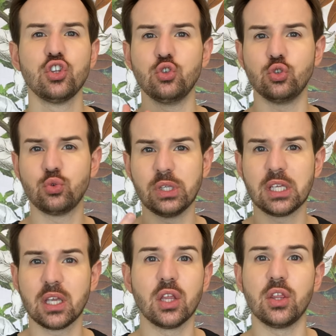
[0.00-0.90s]
to
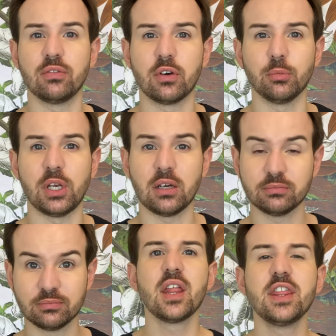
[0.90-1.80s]
tweak the formula.
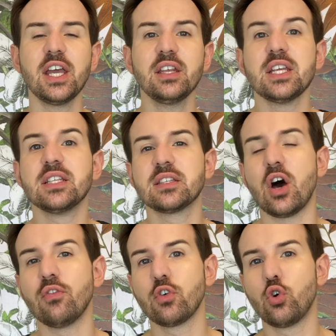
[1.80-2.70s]
Then it's,
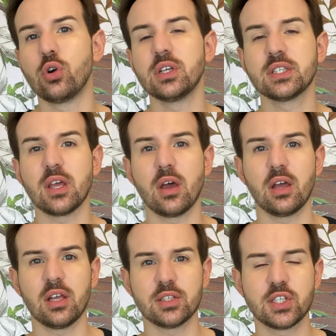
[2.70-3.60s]
of course,
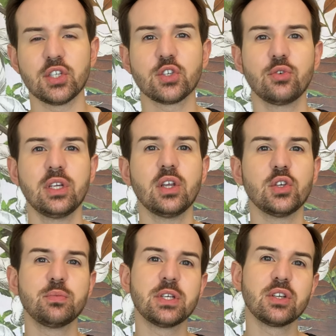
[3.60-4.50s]
sunscreen,
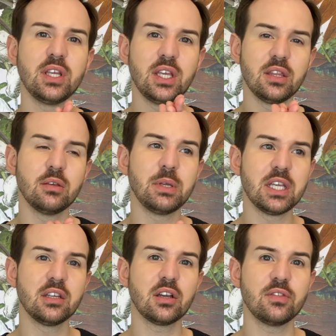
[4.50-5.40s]
especially in the
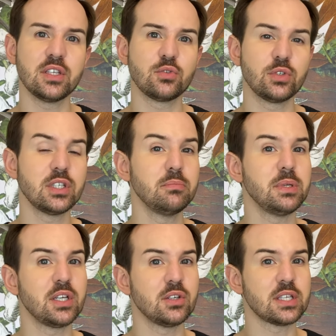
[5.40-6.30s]
beginning of this routine,
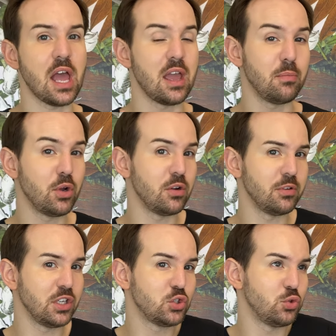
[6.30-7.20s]
because I am
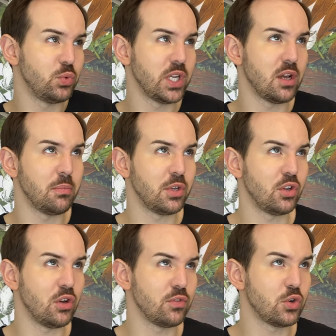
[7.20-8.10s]
going to
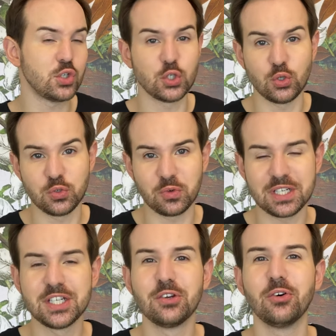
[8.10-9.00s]
recommend, of course, to use
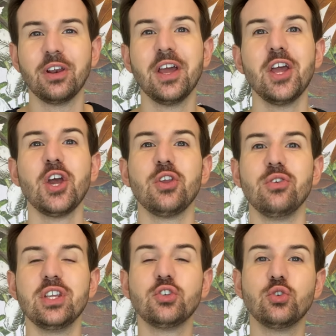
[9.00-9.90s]
retinol. You
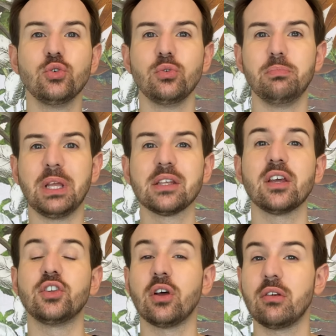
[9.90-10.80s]
need to build
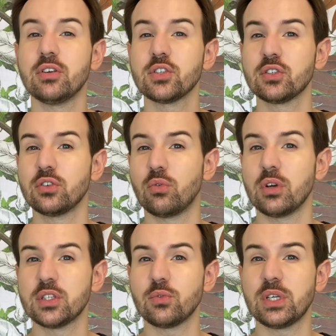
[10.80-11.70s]
a tolerance
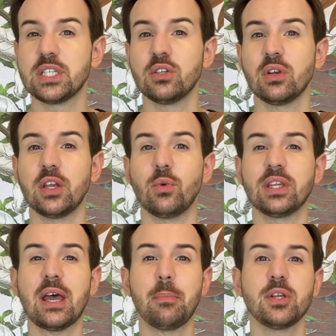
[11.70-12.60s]
towards retinol, and what
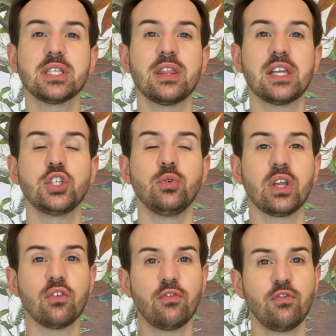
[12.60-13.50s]
happens is that
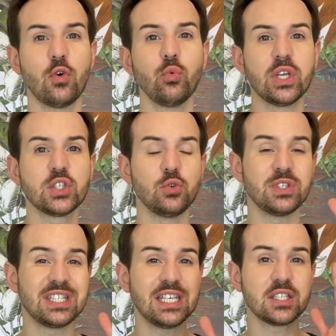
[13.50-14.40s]
during 4 weeks to
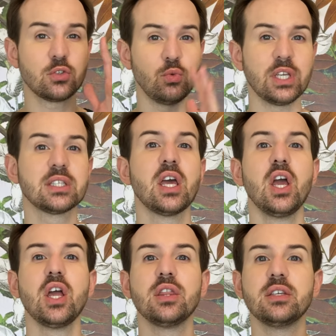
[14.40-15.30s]
6 weeks,
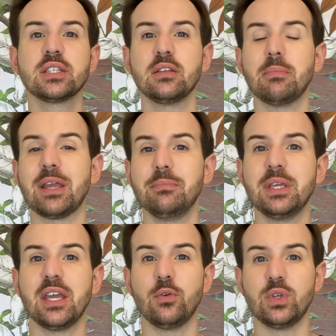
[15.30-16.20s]
the skin might
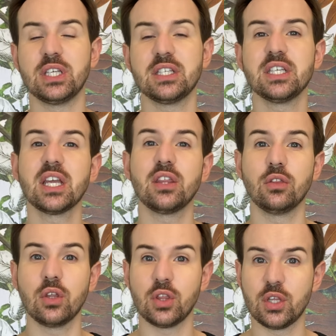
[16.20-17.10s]
be irritating,
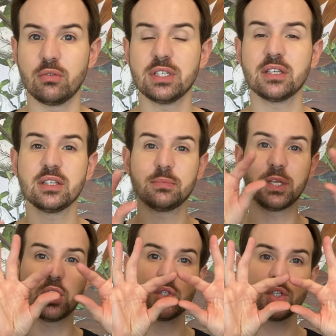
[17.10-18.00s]
and the reason is
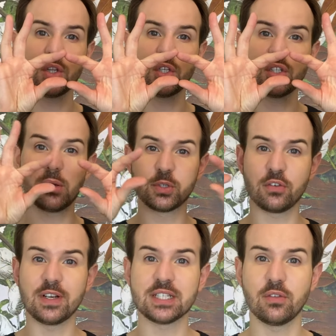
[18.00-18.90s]
because the top
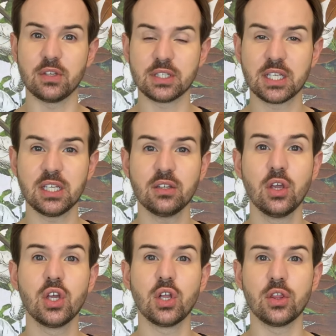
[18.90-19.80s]
surface of the
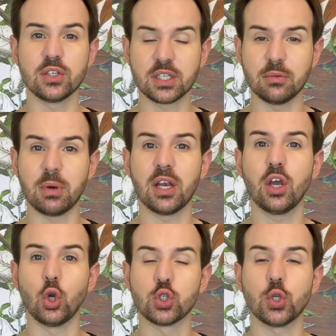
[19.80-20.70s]
skin barrier,
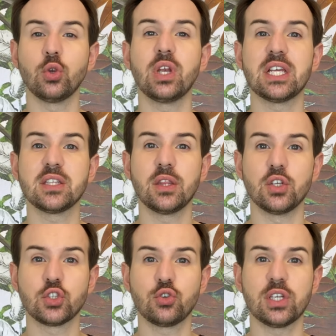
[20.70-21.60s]
also known as the
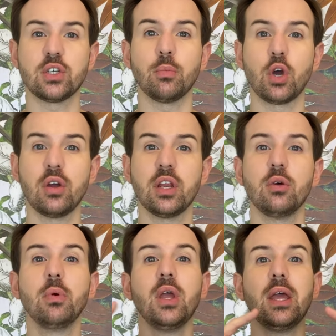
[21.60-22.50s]
stratum
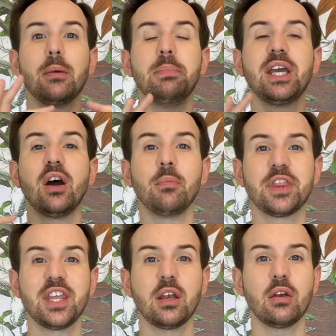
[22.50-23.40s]
corneum, become
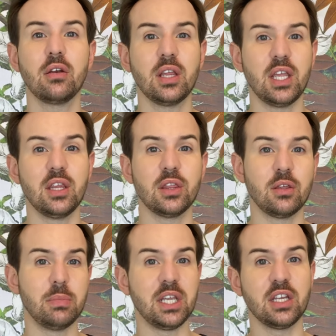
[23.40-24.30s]
thinner in the
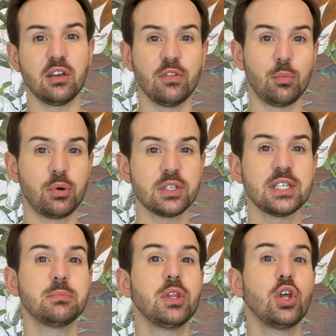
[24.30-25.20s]
beginning of the
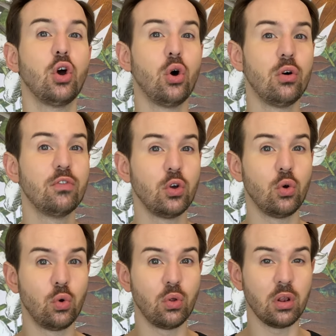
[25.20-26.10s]
process, but the
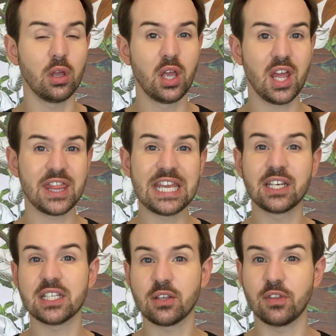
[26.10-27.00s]
overall
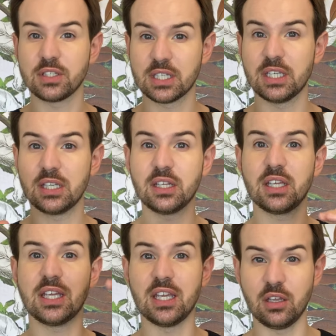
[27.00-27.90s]
thickness of the
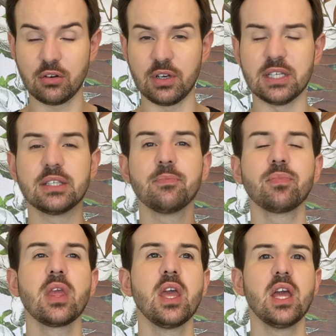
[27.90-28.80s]
skin increase.
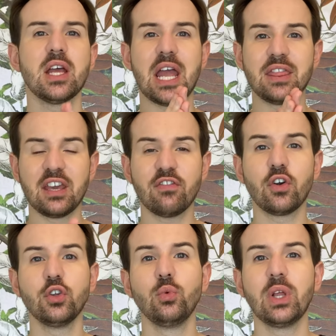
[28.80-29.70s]
And therefore,
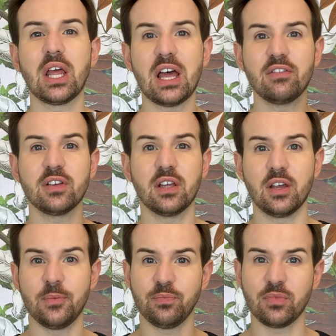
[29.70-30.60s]
you will have
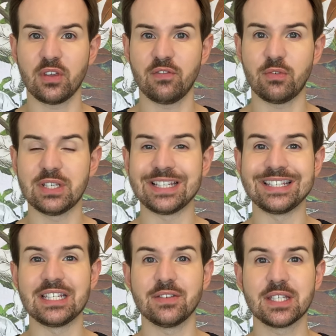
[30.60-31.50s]
very
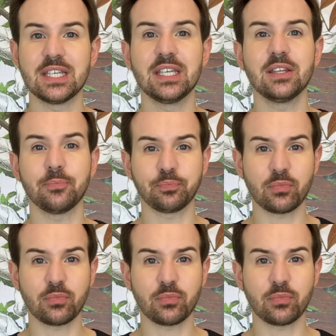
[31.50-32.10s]
sensitive skin.